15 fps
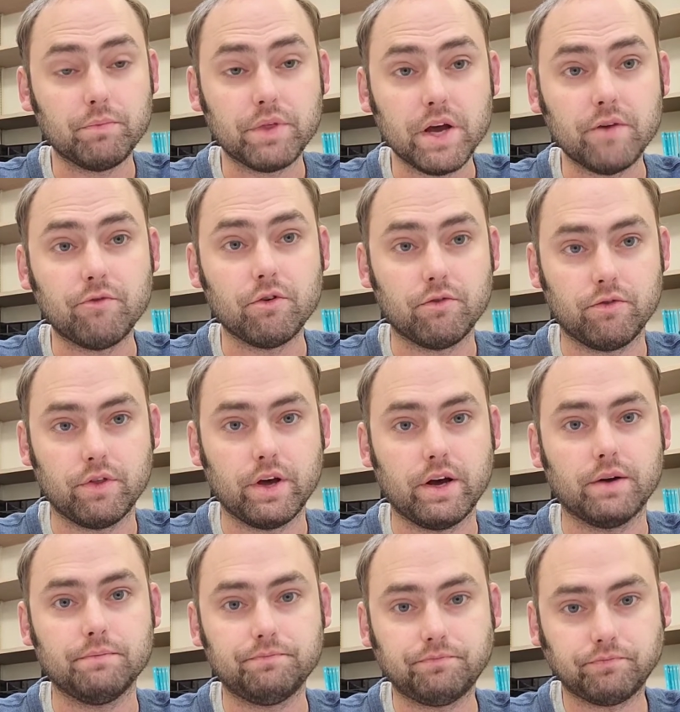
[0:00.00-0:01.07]
I'm thankful for
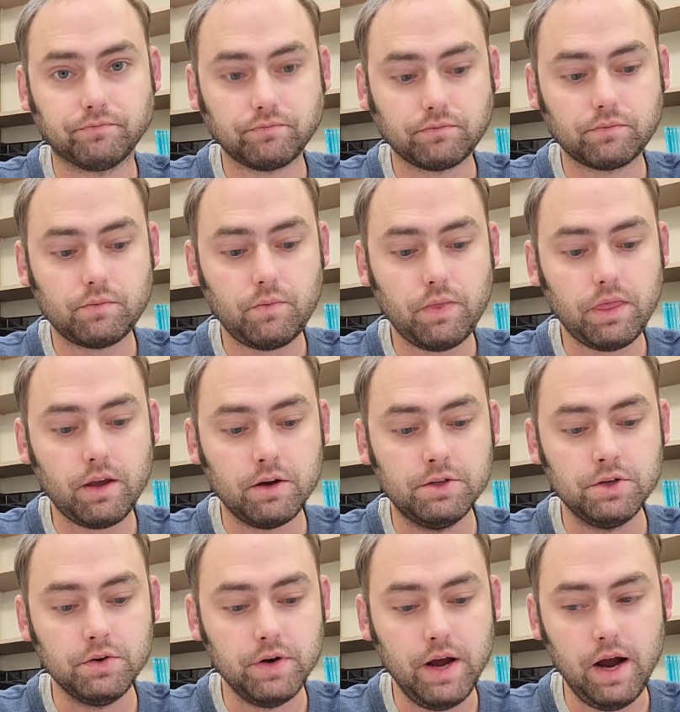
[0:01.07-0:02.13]
that.
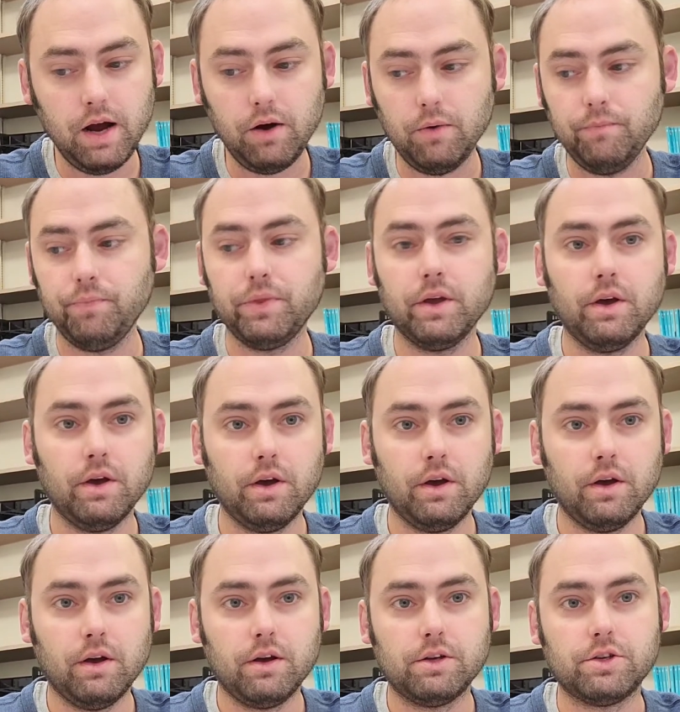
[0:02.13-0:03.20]
So now,
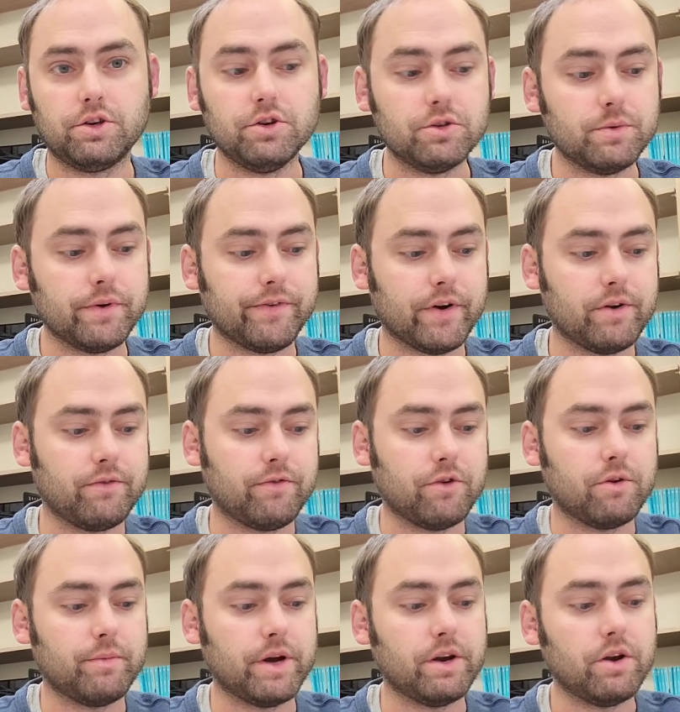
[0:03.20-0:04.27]
excuse me if I
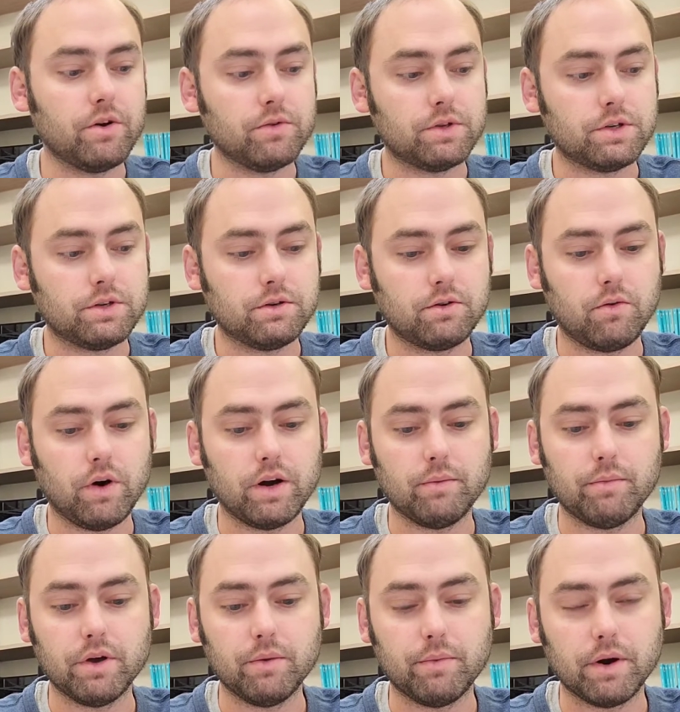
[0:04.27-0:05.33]
refer to my notes quite a
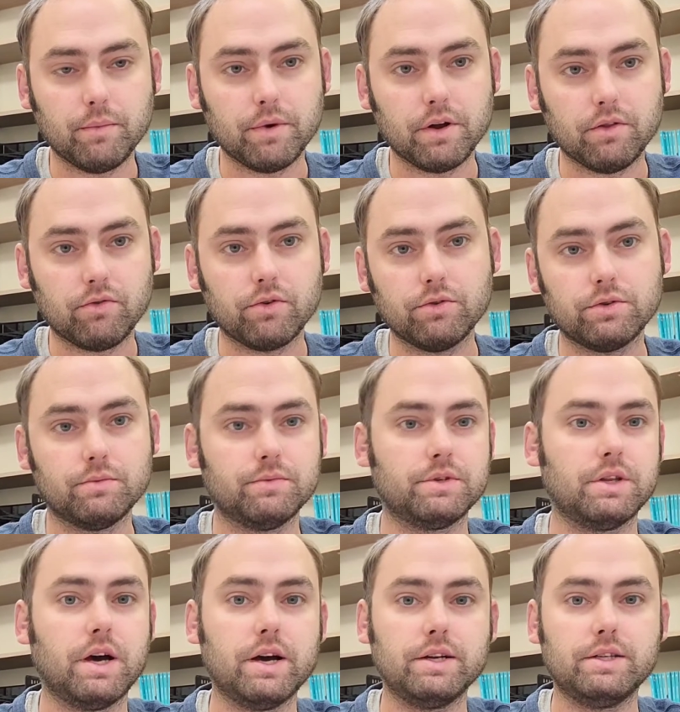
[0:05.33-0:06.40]
bit, but I'm going to throw some
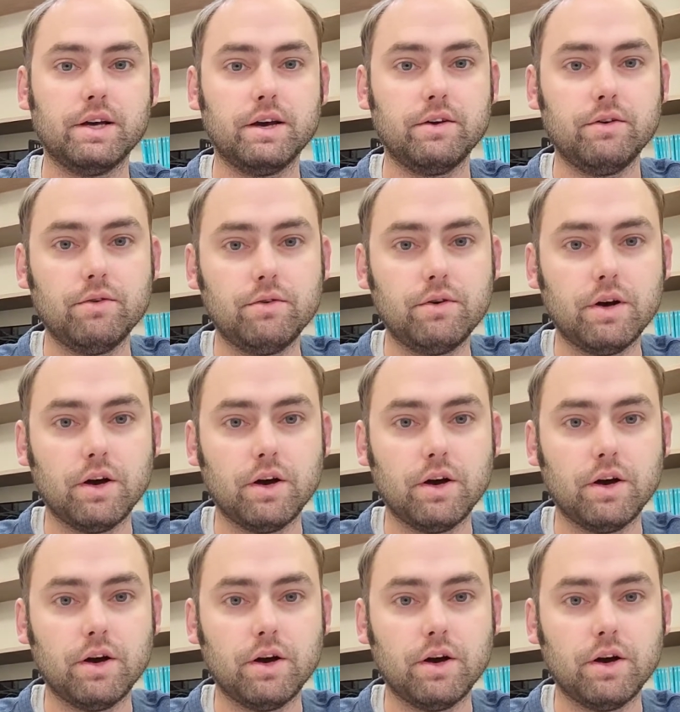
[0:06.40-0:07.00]
slides at you.